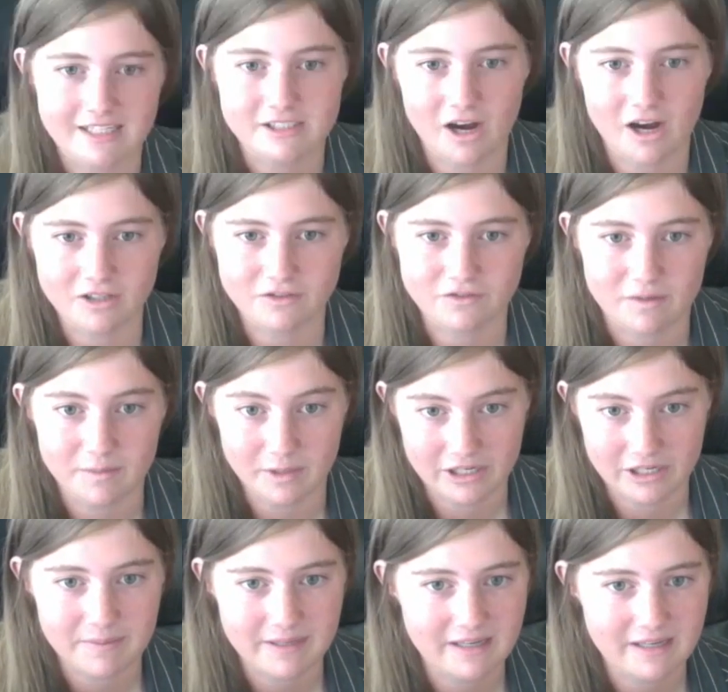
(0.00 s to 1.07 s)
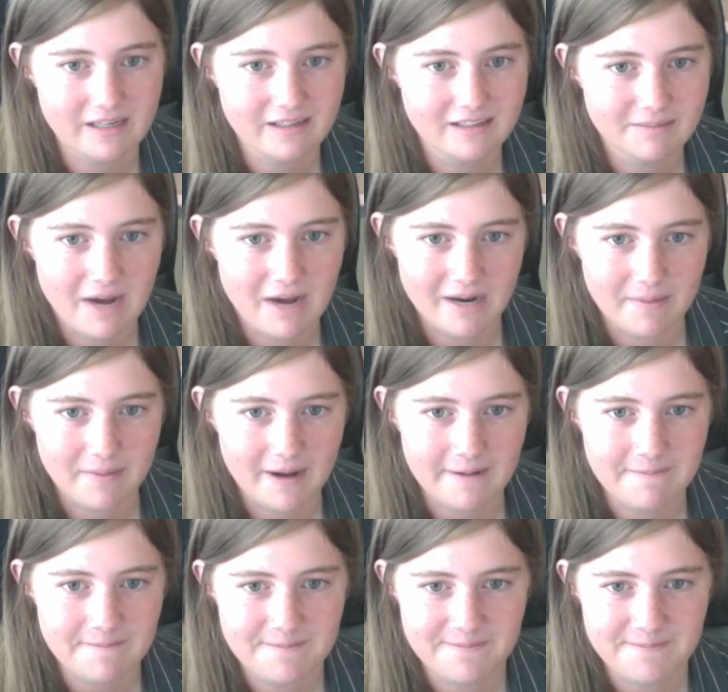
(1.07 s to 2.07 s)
songs from your EP, Mine and Mine?